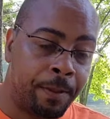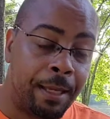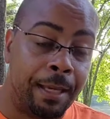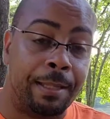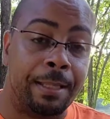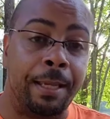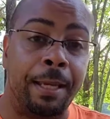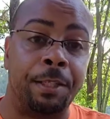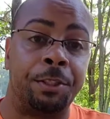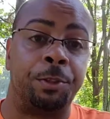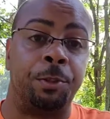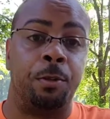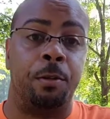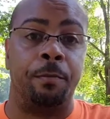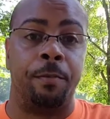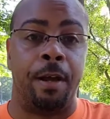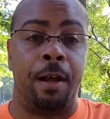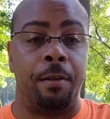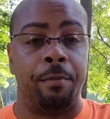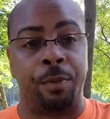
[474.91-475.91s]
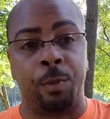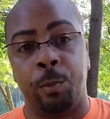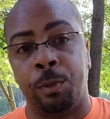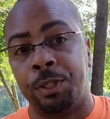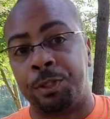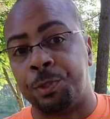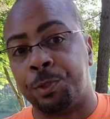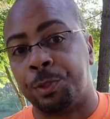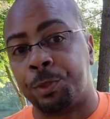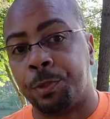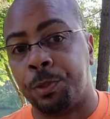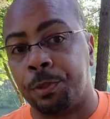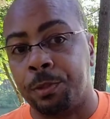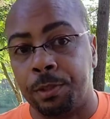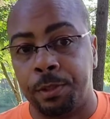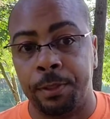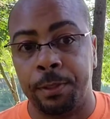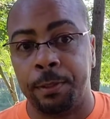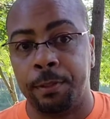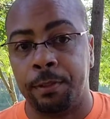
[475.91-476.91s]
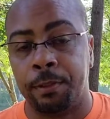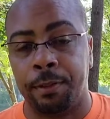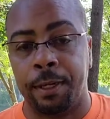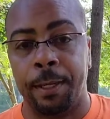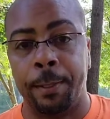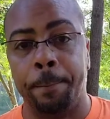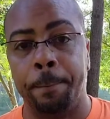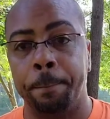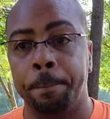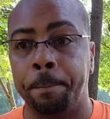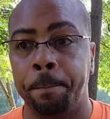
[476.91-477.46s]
and the external valve, the one that you screw, right?